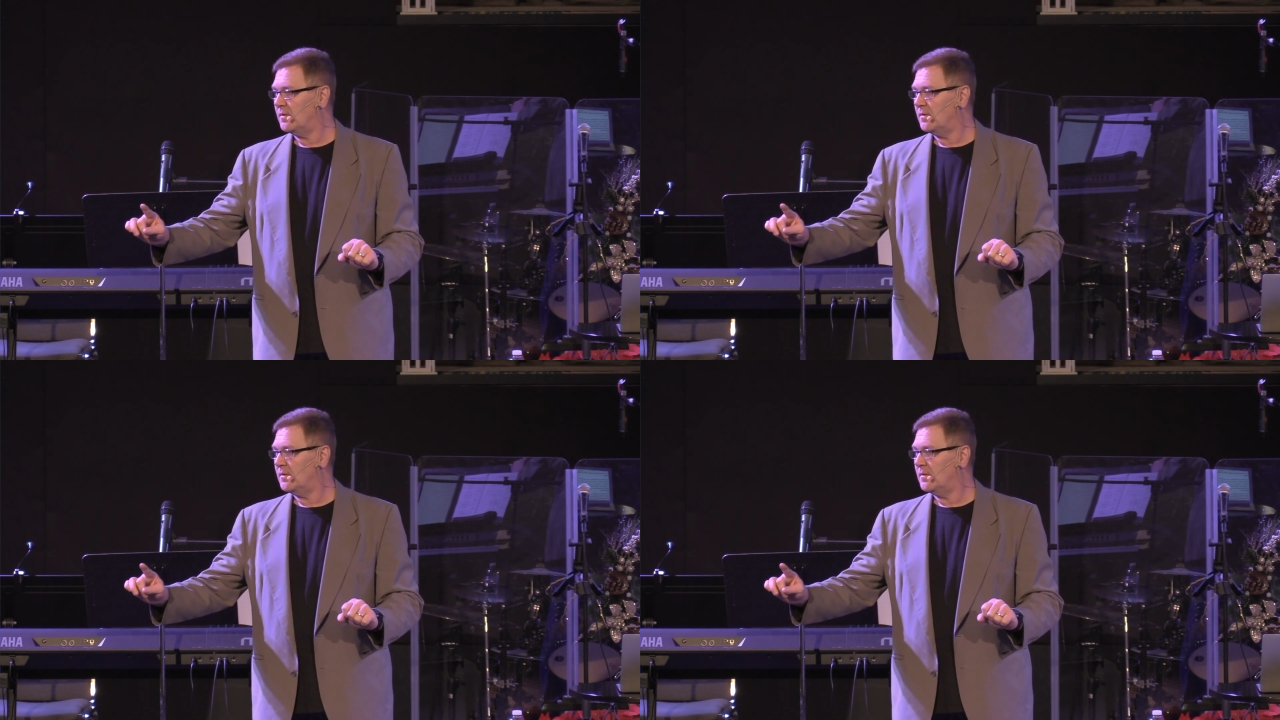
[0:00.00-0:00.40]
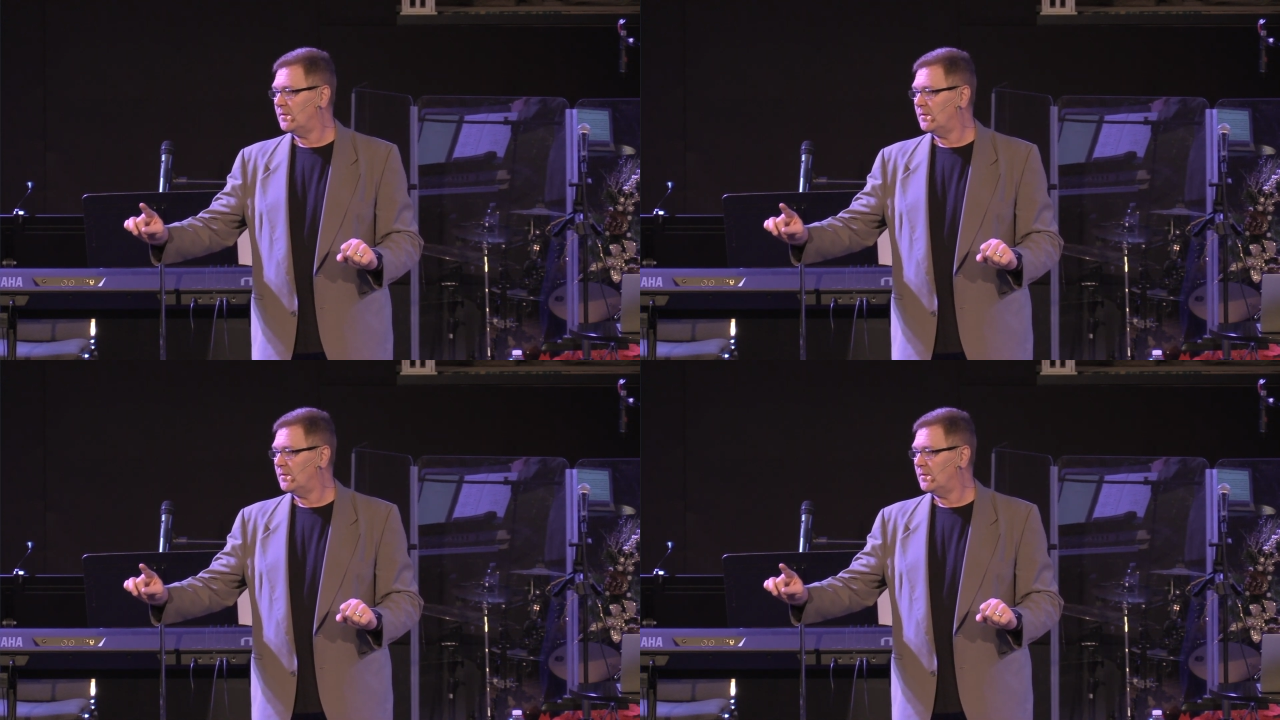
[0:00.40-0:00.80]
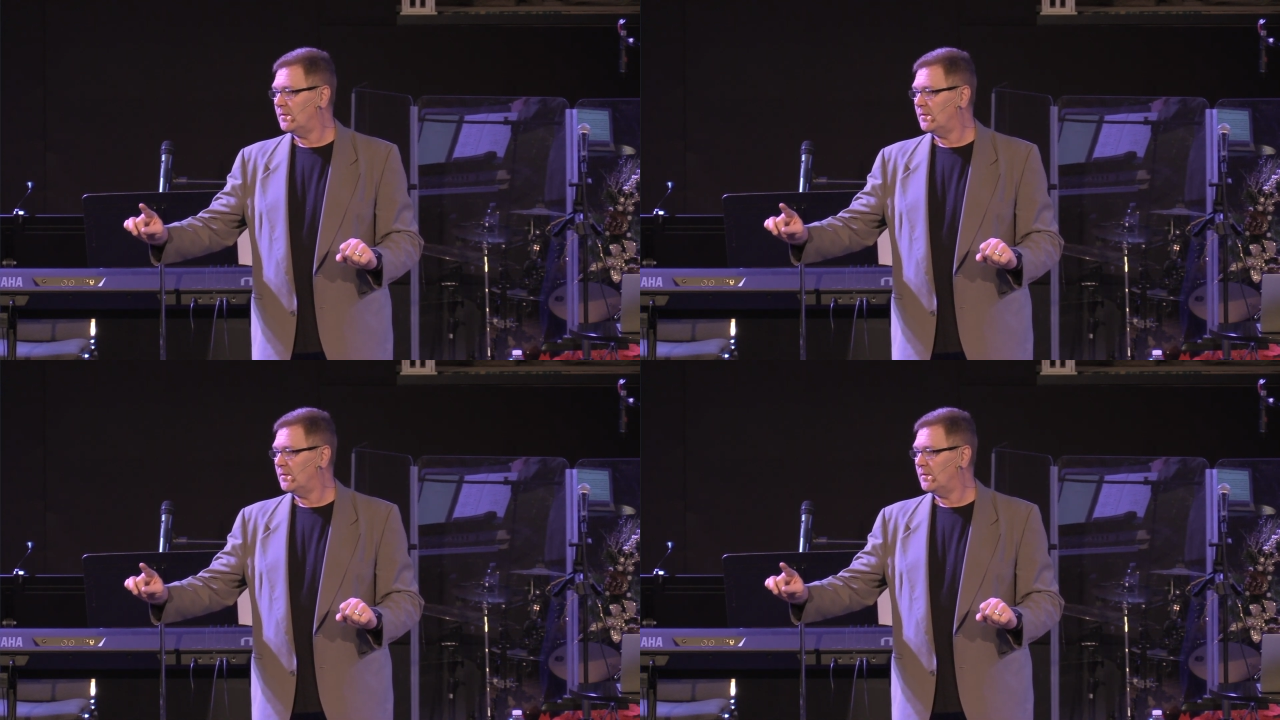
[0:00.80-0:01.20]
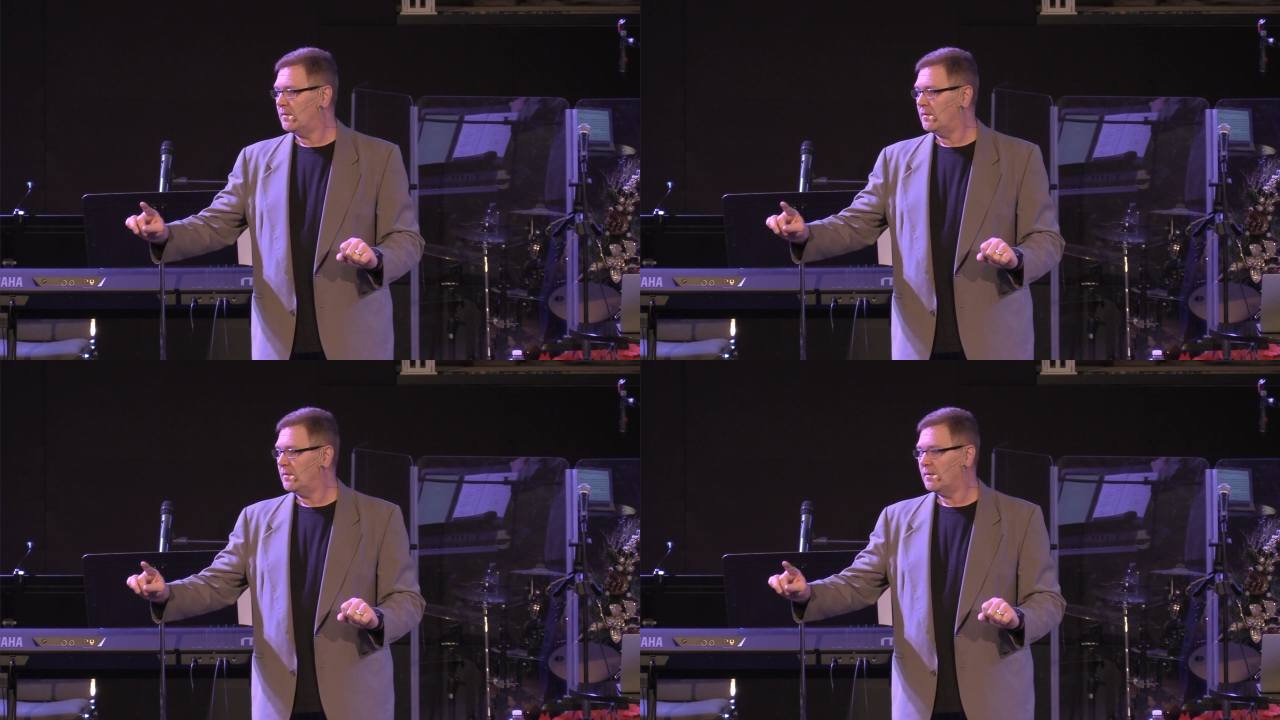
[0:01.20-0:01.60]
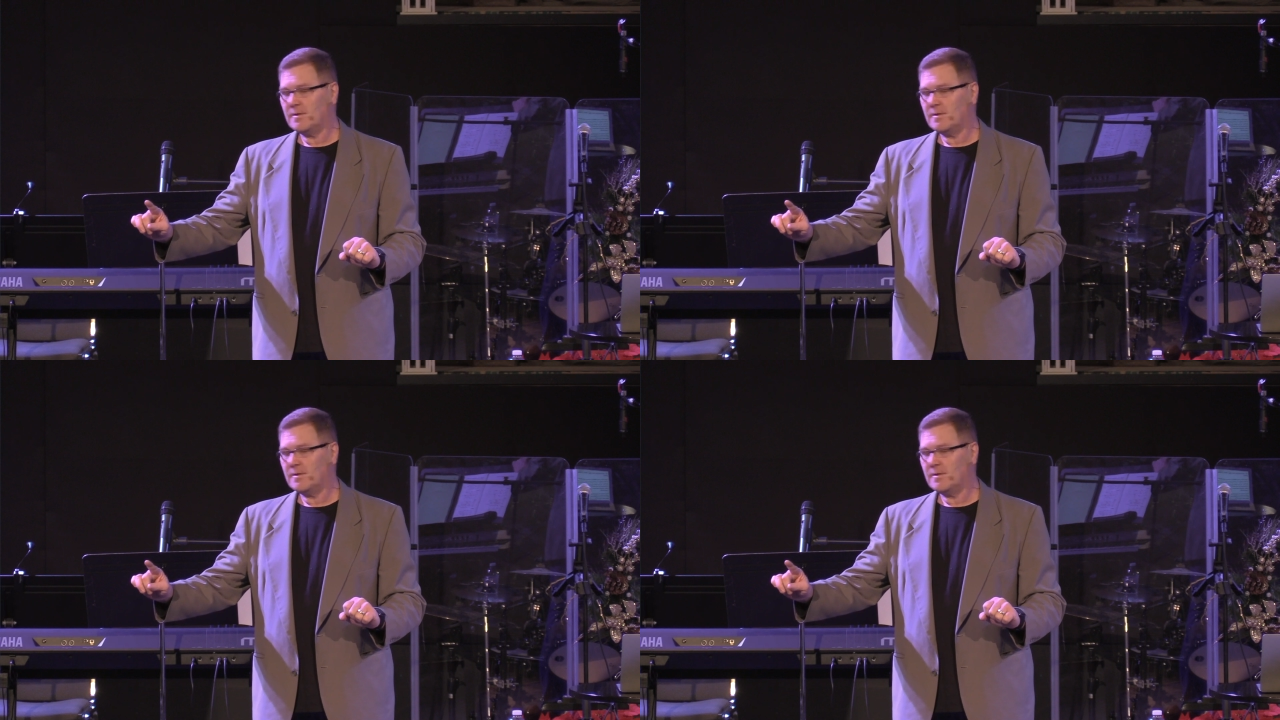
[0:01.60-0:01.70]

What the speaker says: Nothing is said.